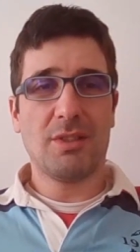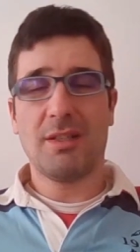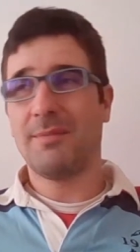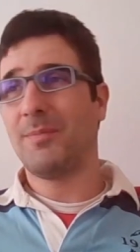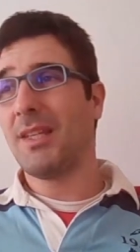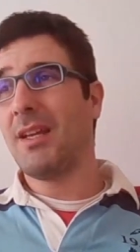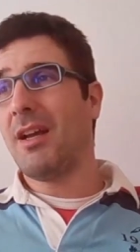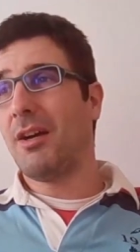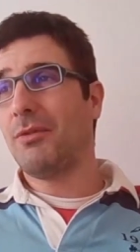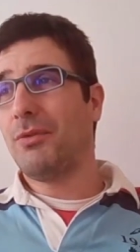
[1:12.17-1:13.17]
I,
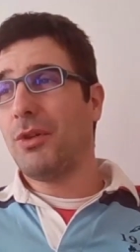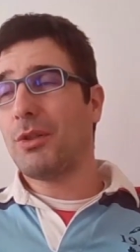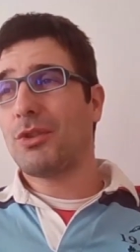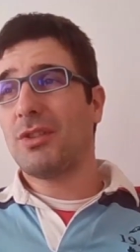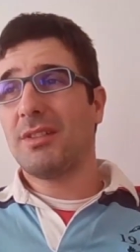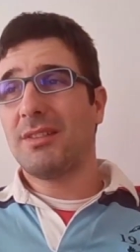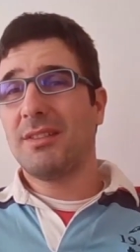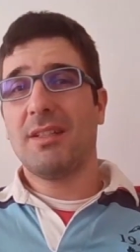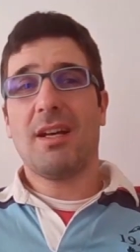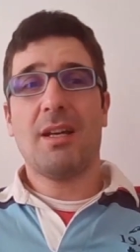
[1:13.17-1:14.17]

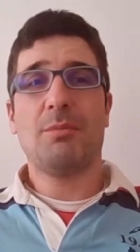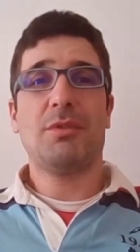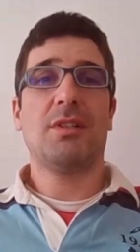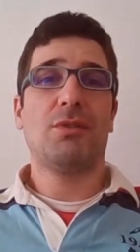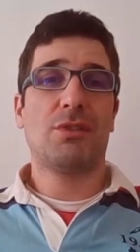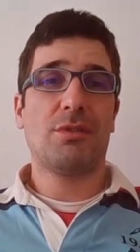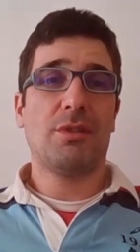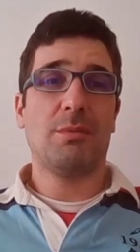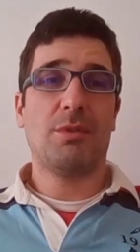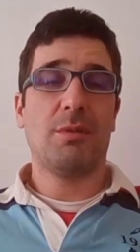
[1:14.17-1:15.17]
unfortunately, I believe it's
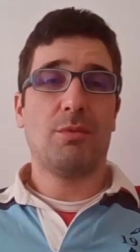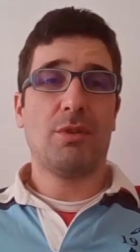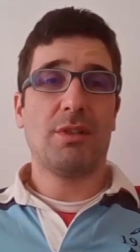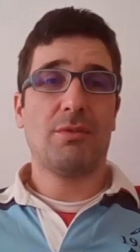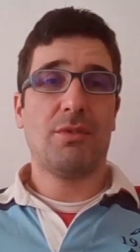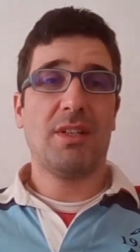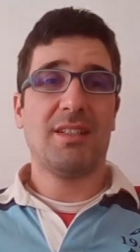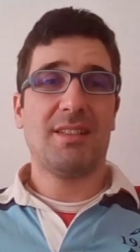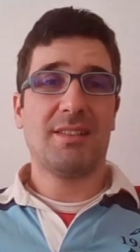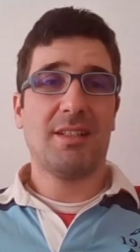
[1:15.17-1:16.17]
gonna be a boring
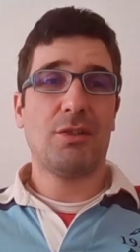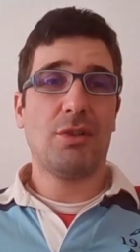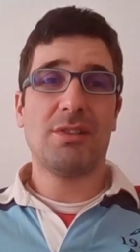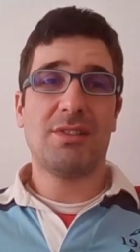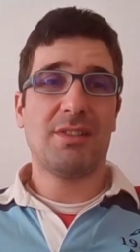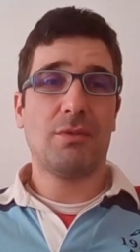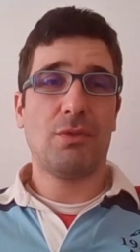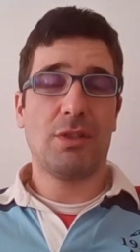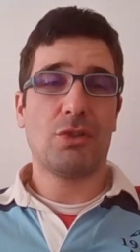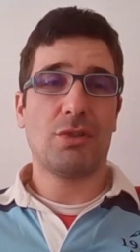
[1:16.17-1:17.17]
fight, as I don't see
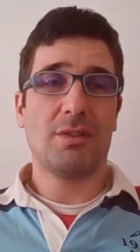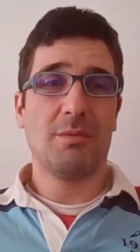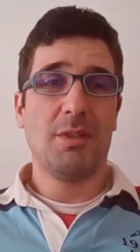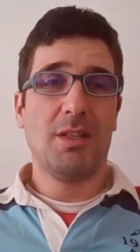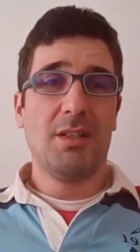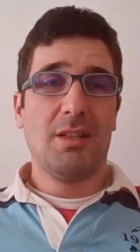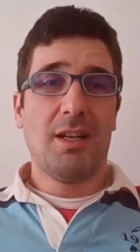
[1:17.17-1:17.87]
finishing it.